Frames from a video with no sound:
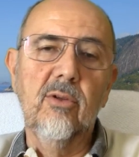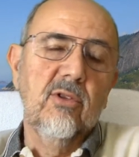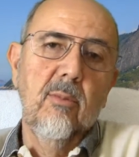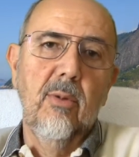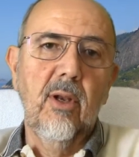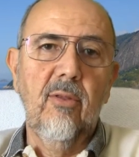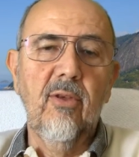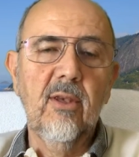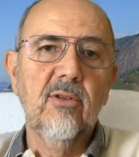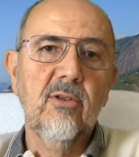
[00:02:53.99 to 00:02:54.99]
What somebody
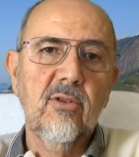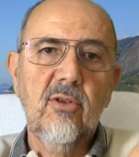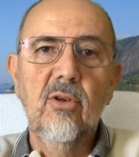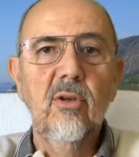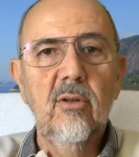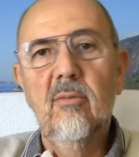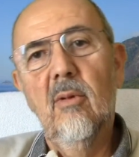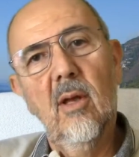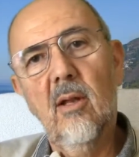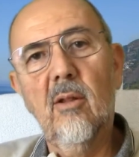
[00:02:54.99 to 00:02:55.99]
thinks is good,
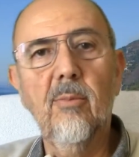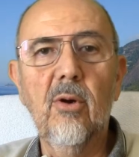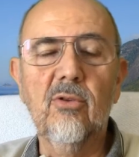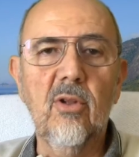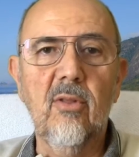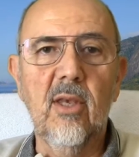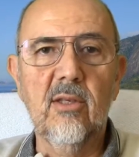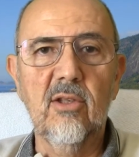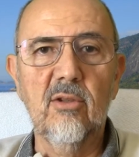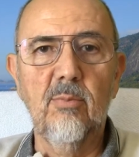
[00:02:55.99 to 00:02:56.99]
another person
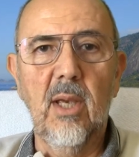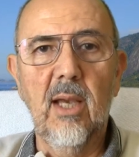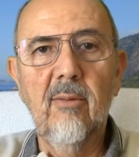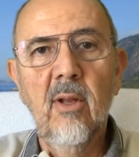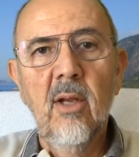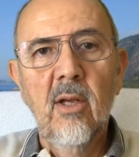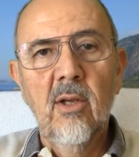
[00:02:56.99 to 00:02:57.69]
thinks is bad.